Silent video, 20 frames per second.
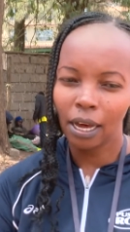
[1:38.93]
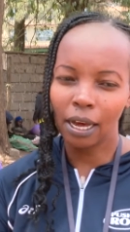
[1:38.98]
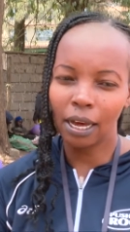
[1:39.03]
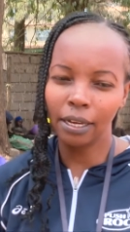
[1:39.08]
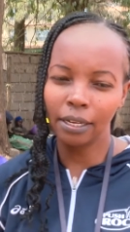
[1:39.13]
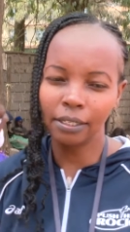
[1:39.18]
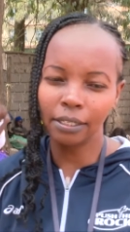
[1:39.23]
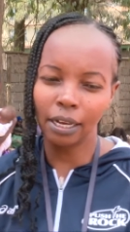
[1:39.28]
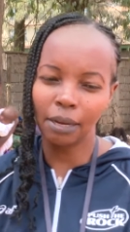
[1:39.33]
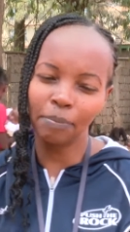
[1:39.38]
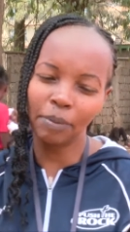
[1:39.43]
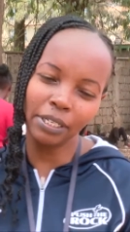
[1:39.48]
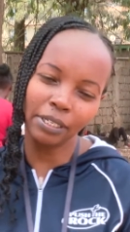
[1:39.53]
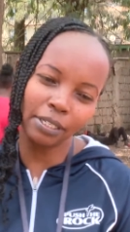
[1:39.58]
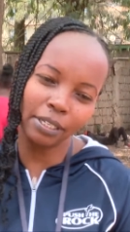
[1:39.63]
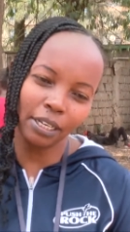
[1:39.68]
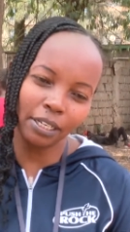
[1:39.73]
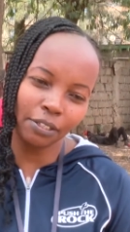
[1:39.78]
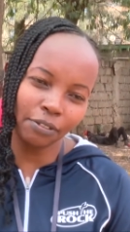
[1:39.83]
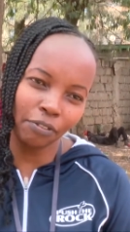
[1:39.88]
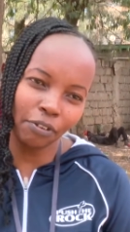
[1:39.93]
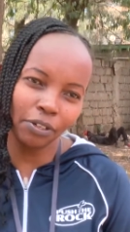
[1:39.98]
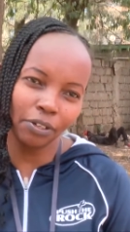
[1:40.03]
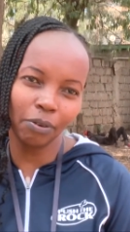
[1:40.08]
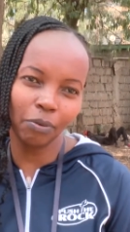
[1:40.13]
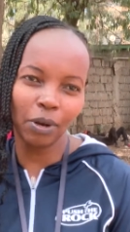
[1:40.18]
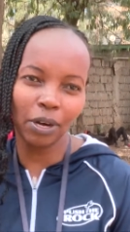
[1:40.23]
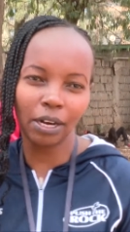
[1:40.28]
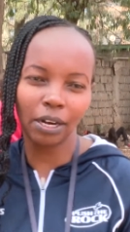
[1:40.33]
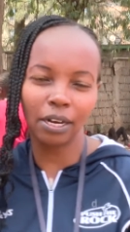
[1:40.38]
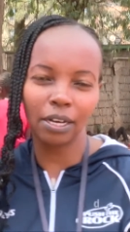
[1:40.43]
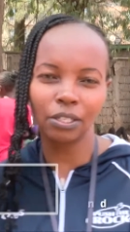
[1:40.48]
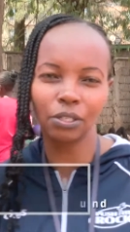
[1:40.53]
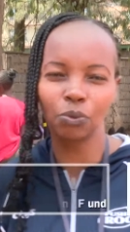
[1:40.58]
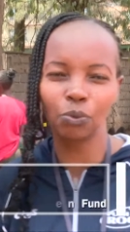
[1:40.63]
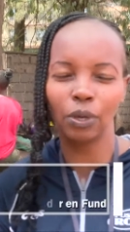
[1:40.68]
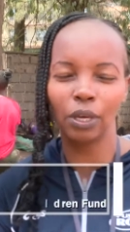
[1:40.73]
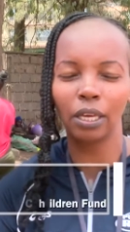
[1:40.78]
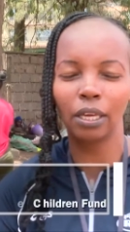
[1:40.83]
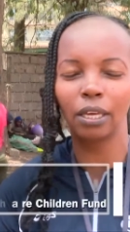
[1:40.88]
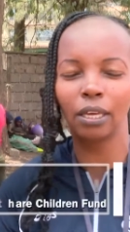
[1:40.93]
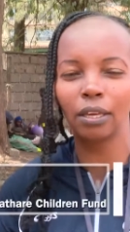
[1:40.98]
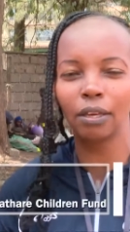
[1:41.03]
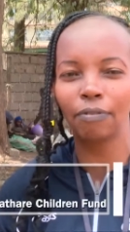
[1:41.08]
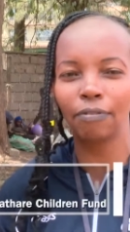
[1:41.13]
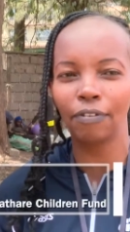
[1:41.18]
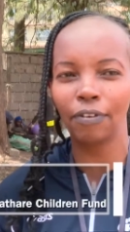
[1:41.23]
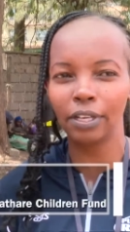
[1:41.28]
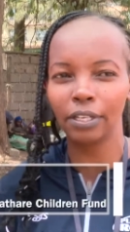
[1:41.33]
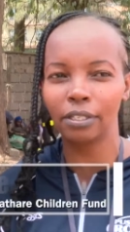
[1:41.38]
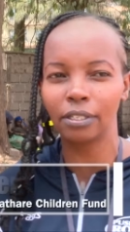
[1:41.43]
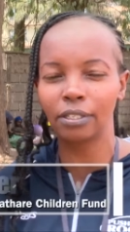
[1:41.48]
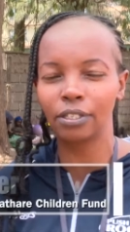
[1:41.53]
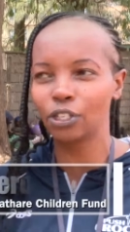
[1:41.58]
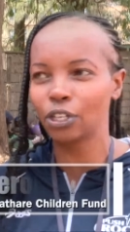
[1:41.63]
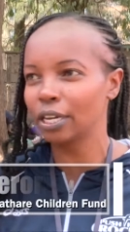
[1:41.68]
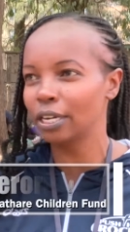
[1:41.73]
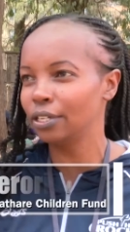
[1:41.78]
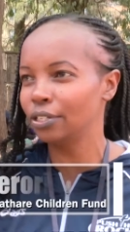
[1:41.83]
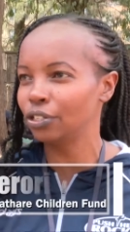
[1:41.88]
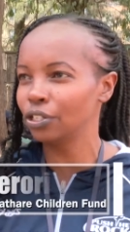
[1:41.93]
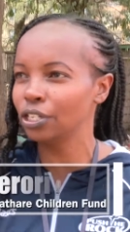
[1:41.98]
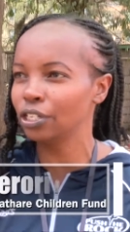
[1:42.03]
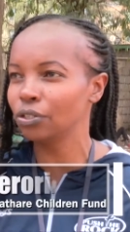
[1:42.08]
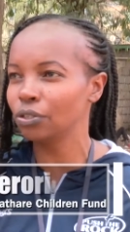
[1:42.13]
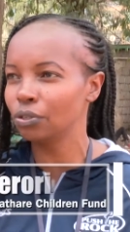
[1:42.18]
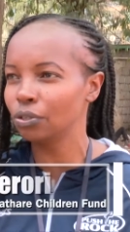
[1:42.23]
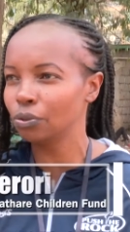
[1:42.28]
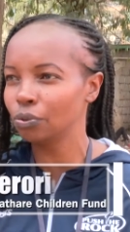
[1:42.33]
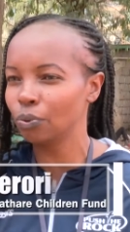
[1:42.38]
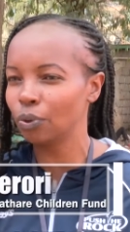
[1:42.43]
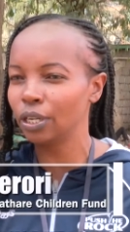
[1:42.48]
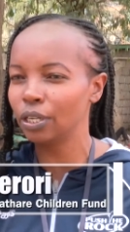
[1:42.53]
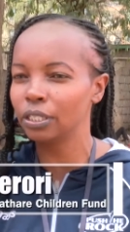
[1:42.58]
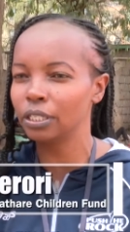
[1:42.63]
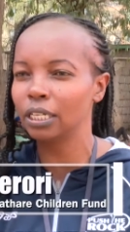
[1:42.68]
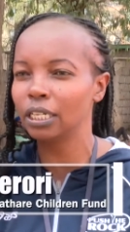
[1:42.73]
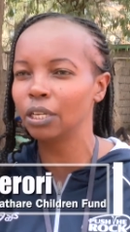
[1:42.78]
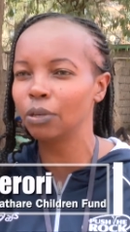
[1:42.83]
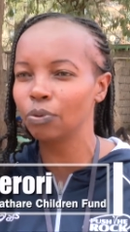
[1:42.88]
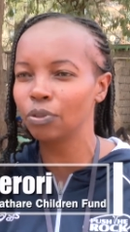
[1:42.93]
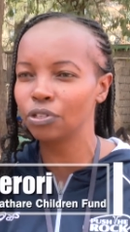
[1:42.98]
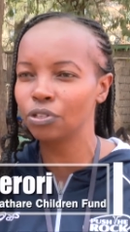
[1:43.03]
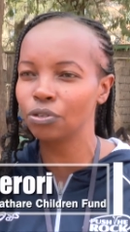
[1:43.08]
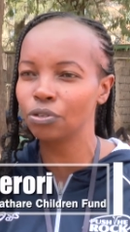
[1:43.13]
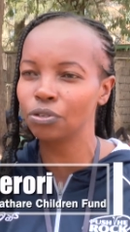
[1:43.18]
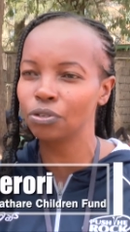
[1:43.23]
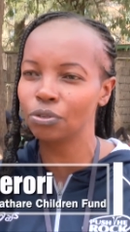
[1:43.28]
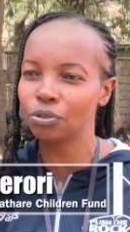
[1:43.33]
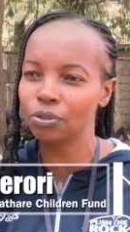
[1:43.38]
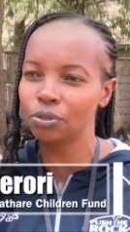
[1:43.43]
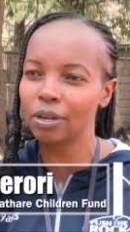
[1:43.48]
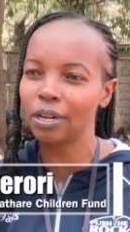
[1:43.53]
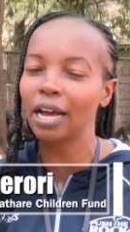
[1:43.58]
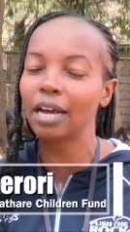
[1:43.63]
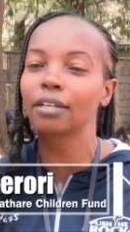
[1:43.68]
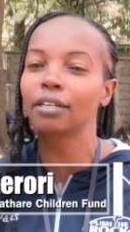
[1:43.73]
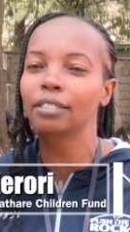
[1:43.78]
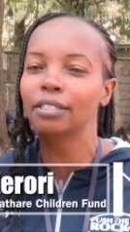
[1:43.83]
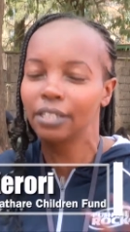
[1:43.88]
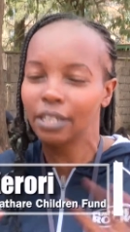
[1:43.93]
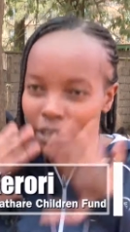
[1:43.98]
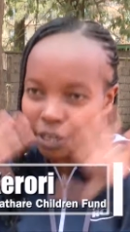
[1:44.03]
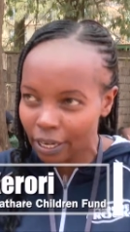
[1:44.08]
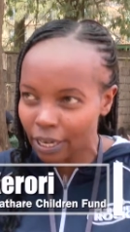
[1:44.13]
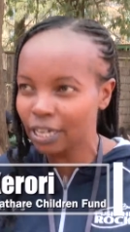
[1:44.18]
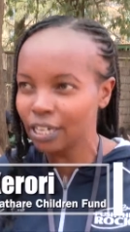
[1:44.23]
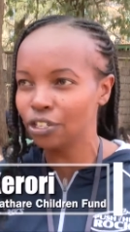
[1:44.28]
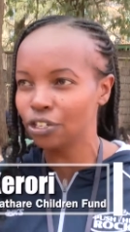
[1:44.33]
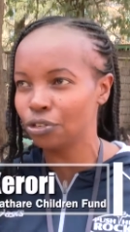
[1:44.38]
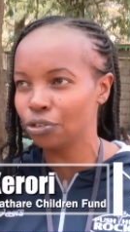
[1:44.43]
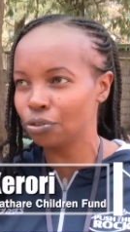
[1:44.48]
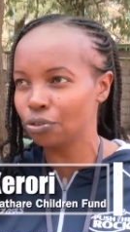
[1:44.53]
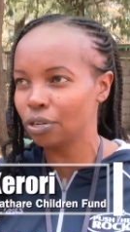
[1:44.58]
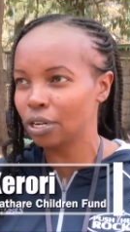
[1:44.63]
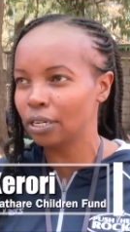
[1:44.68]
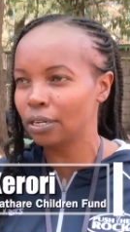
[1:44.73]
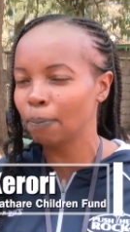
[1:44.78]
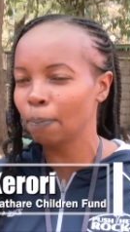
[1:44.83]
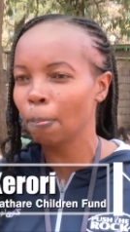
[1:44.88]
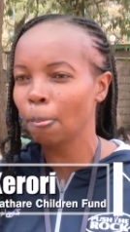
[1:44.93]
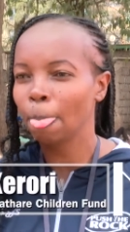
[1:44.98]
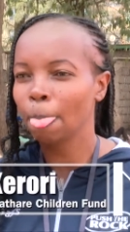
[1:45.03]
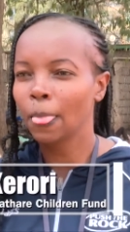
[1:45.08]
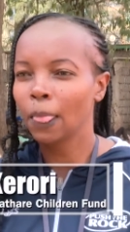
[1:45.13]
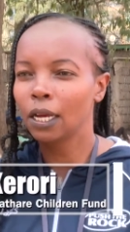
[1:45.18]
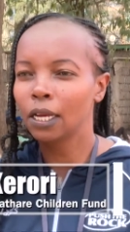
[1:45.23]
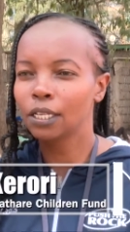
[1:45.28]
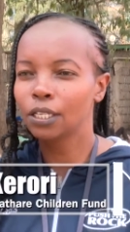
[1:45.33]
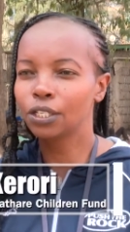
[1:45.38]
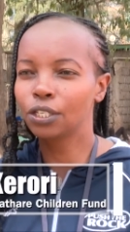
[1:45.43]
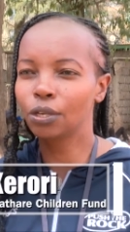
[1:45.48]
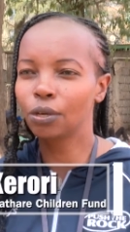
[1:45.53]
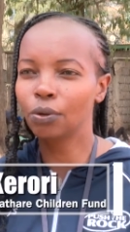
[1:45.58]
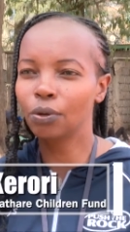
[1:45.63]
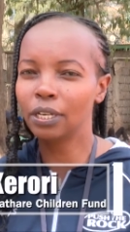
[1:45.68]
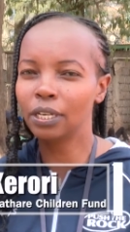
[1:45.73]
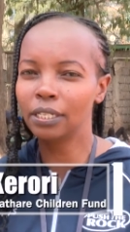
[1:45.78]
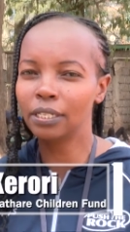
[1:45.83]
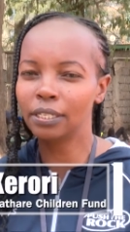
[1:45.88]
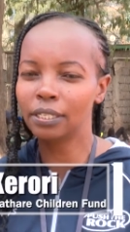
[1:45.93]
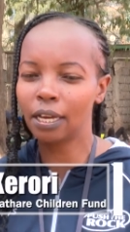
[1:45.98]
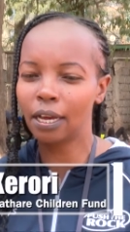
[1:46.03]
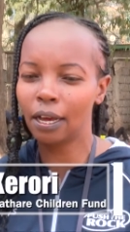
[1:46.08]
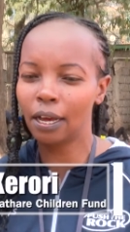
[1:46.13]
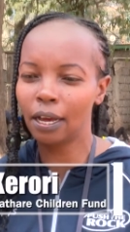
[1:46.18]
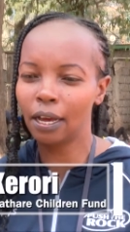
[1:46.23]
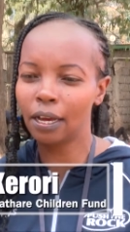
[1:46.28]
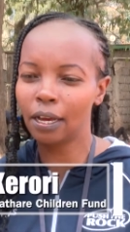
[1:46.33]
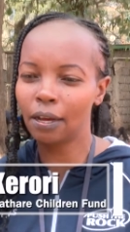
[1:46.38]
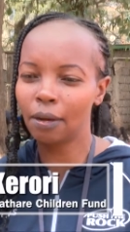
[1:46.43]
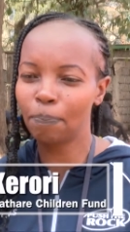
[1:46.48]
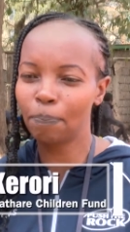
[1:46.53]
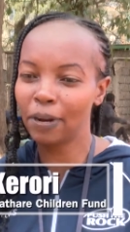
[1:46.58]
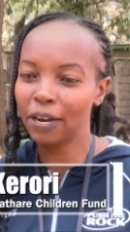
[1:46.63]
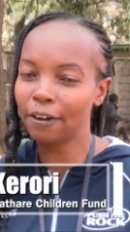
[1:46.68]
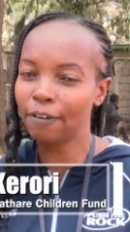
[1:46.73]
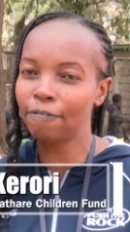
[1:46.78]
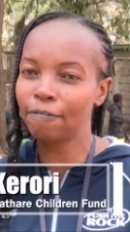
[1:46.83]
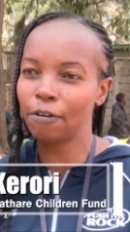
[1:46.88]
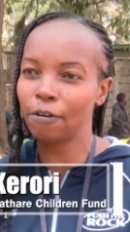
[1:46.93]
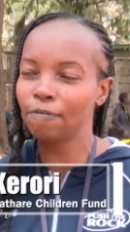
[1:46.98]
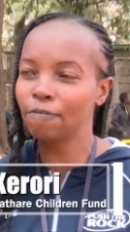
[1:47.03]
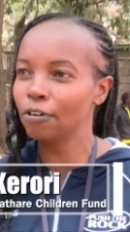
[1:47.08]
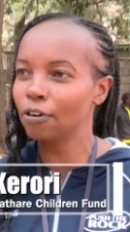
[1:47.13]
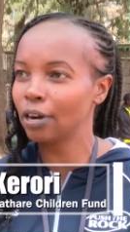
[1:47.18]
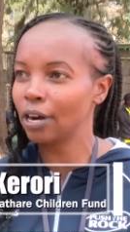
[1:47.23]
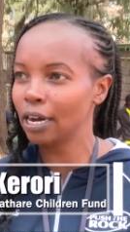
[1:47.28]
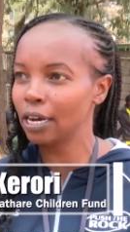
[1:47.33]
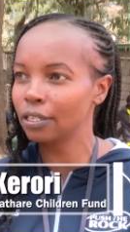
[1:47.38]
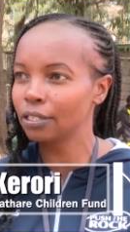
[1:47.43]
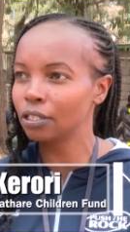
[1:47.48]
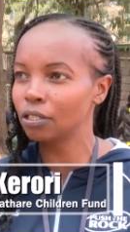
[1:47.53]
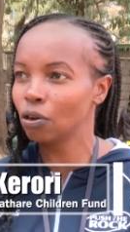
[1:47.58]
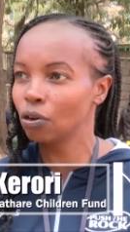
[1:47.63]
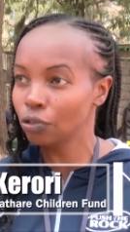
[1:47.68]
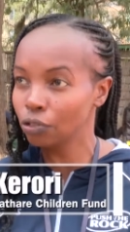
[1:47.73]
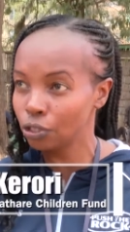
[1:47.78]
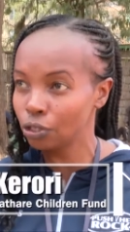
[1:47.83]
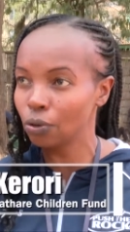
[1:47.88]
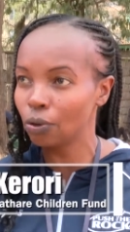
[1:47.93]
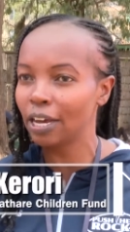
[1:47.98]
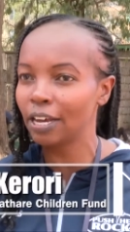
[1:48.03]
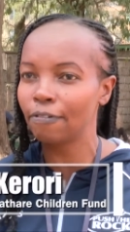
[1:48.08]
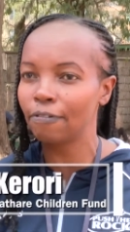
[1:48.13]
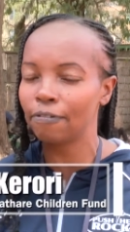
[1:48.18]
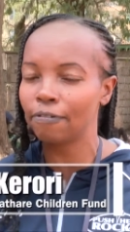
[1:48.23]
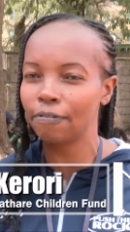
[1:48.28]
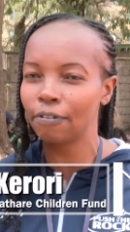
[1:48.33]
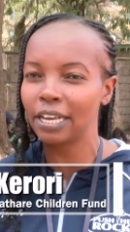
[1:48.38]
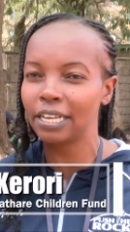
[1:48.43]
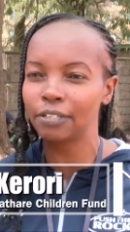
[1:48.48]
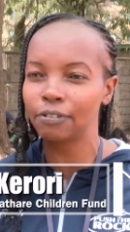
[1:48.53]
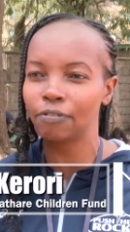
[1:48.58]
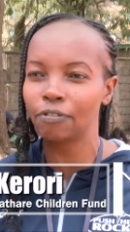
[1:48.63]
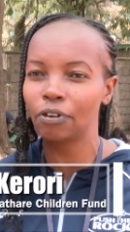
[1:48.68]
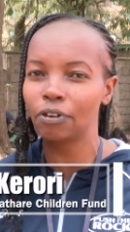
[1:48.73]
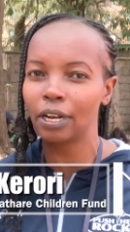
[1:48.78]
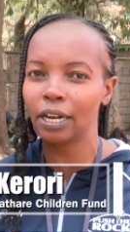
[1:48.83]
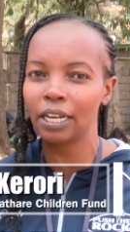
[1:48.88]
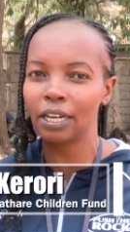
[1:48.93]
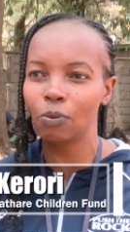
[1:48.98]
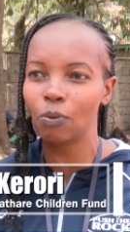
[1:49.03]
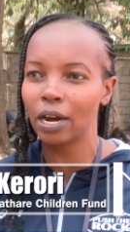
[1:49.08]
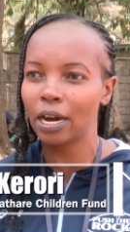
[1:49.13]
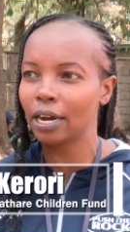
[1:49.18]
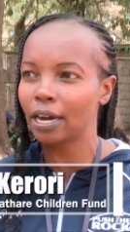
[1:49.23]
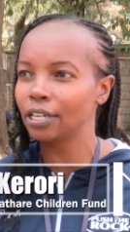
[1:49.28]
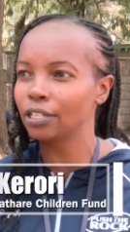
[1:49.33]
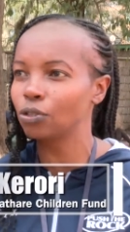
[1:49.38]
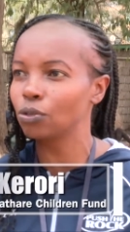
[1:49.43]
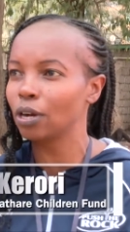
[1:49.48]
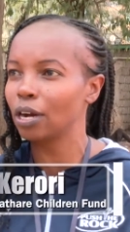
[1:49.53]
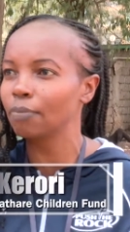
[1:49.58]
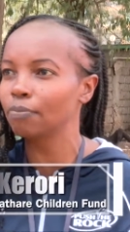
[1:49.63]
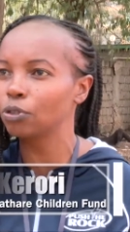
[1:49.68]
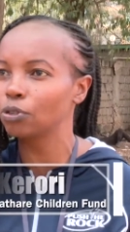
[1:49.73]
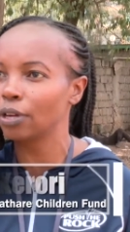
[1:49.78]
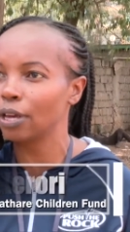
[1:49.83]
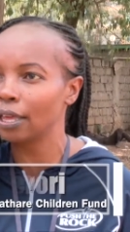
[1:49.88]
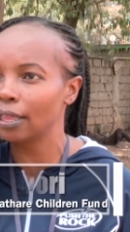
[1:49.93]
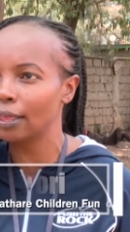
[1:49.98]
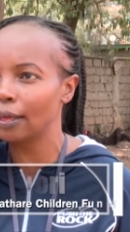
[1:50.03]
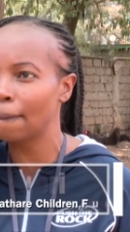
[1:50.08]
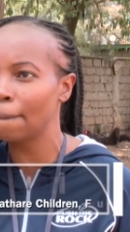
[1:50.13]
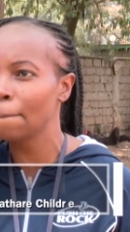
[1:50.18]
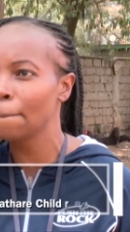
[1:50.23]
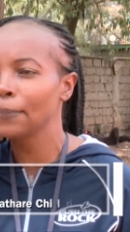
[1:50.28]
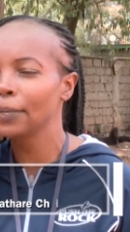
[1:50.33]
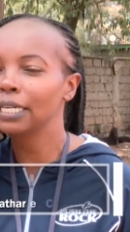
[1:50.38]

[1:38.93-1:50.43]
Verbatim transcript: And I must say, as front workers, we face challenges when dealing with children and generally children. So it's a platform for us also at, as frontline workers to come together,